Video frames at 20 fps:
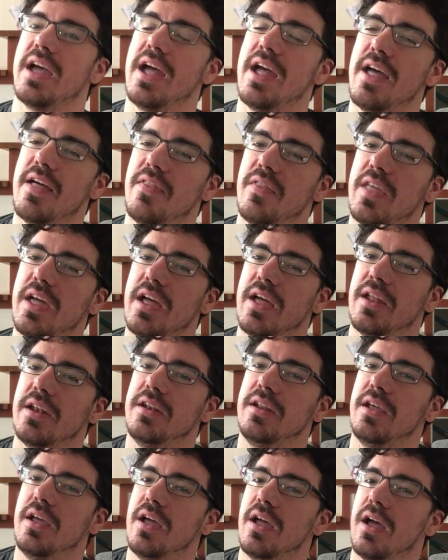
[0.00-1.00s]
And
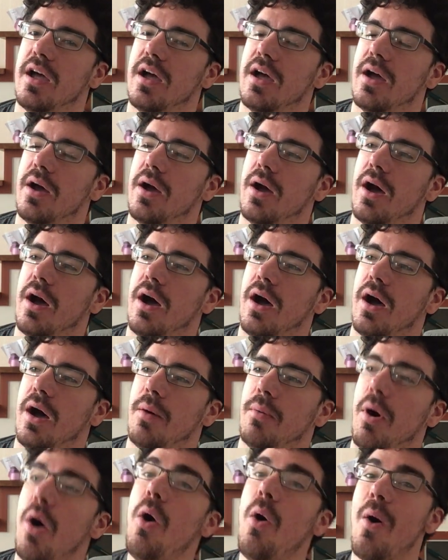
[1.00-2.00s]
then,
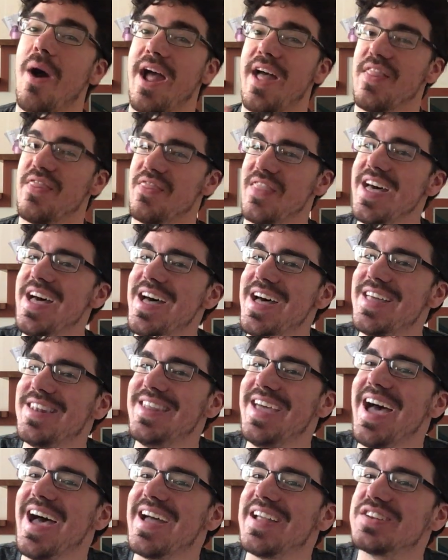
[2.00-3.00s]

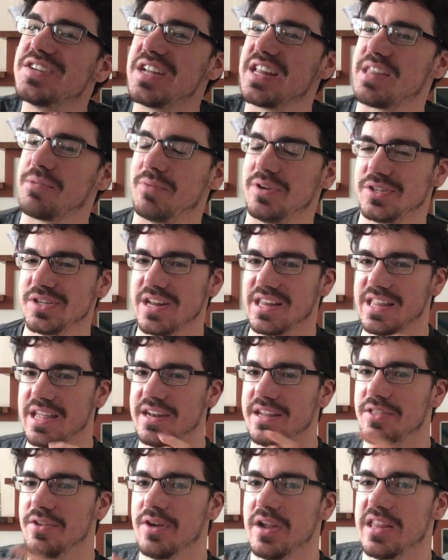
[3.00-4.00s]
when she
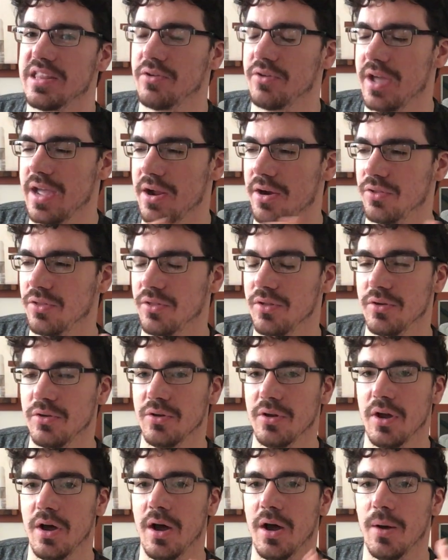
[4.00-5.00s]
said either es okay or
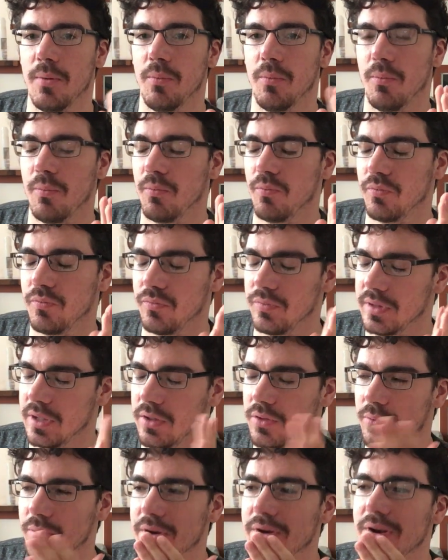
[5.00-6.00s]
the
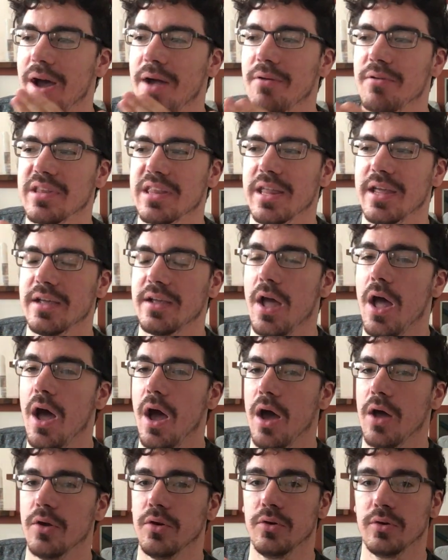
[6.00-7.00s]
other one, I was like,
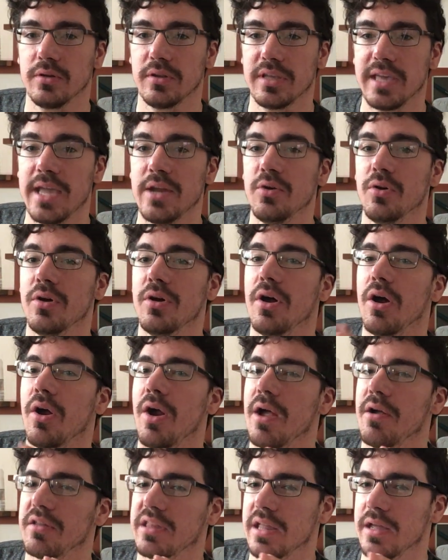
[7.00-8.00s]

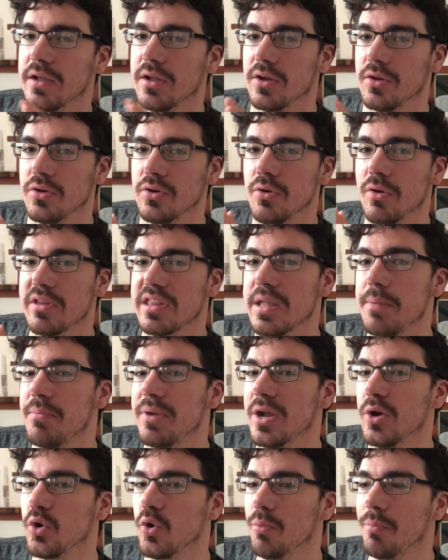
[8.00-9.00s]
no se
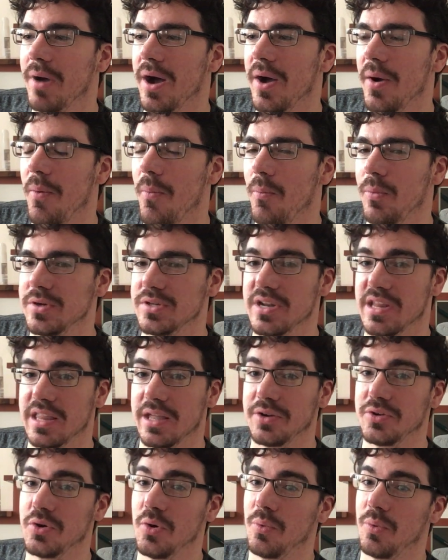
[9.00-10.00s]
preocupa, which is
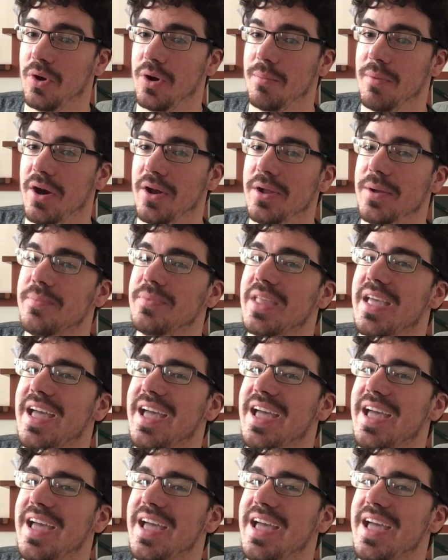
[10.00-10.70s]
like, don't worry about it.